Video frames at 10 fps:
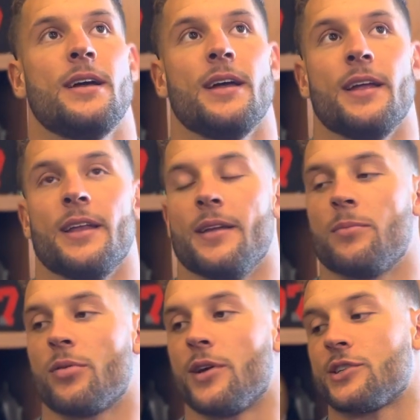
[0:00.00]
And
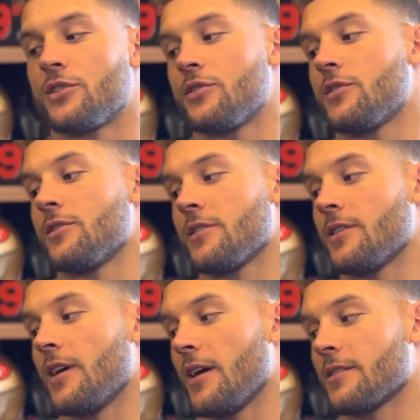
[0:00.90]
pressures and
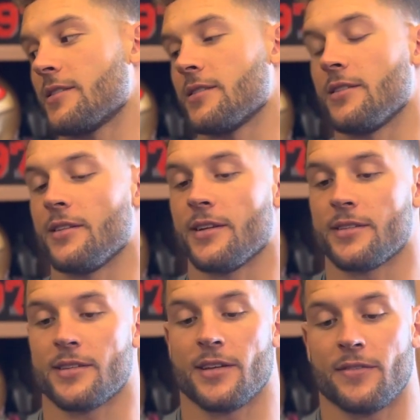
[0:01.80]
sacks and all that
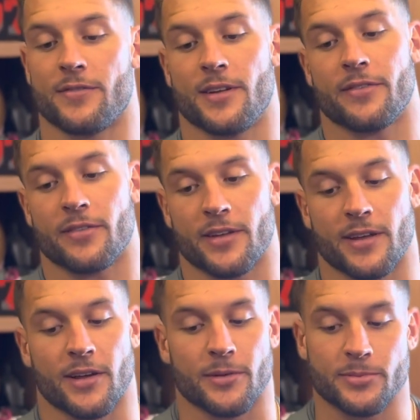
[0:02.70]
stuff definitely
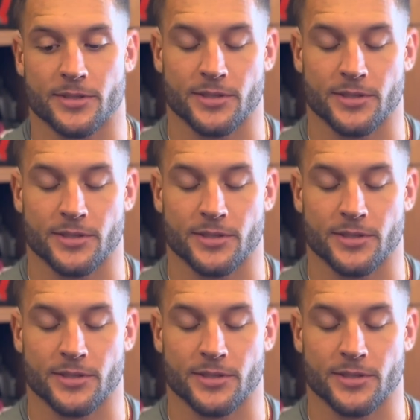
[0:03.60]
helps.